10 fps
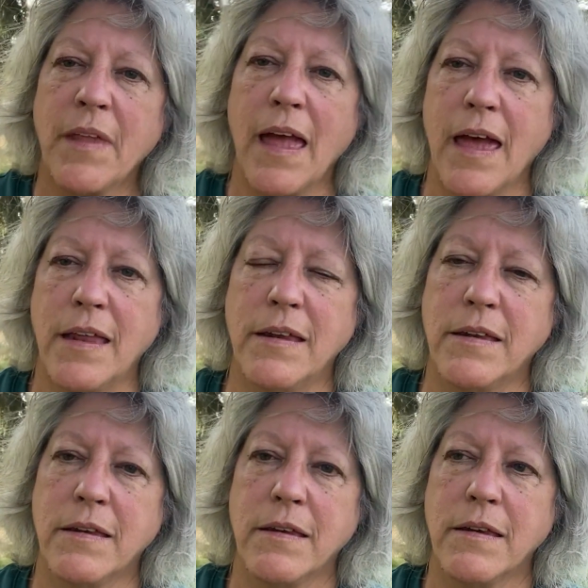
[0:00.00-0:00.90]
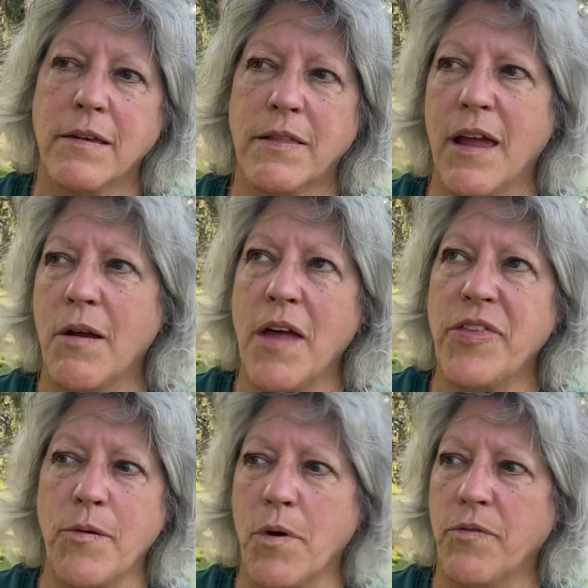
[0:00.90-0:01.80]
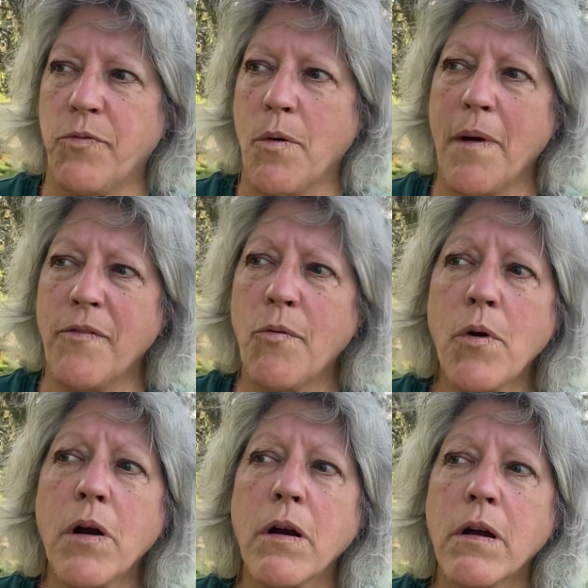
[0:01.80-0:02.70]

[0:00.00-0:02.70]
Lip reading: and they're, I think, 4x4,